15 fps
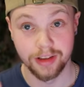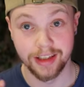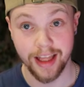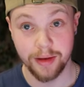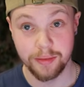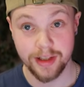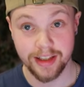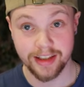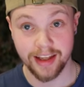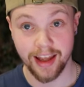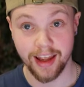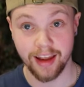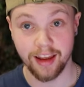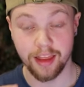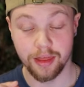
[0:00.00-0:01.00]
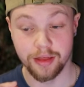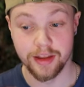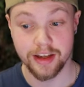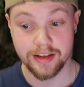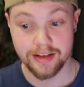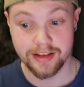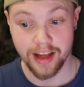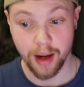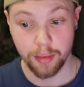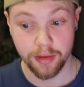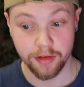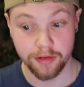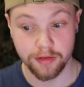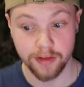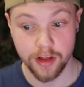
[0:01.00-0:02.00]
let me say, this depth
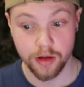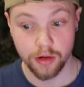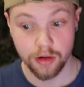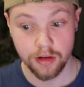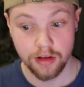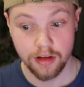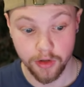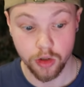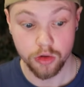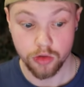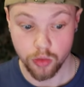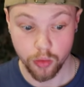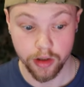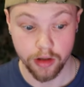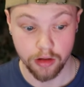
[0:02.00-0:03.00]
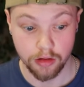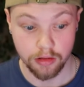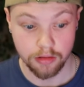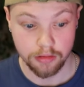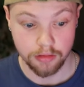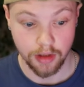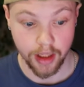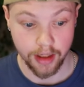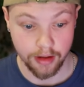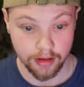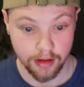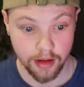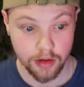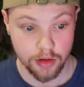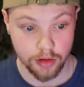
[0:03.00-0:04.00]
of field feels real. Like,
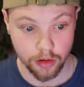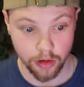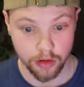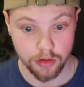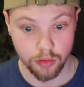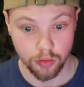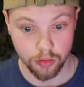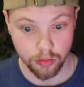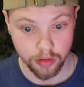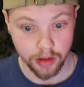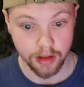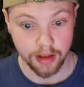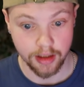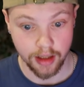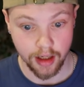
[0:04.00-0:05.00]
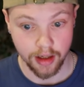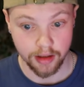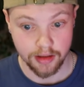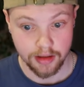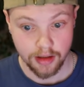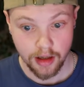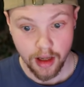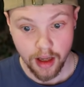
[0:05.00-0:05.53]
this looks really nice.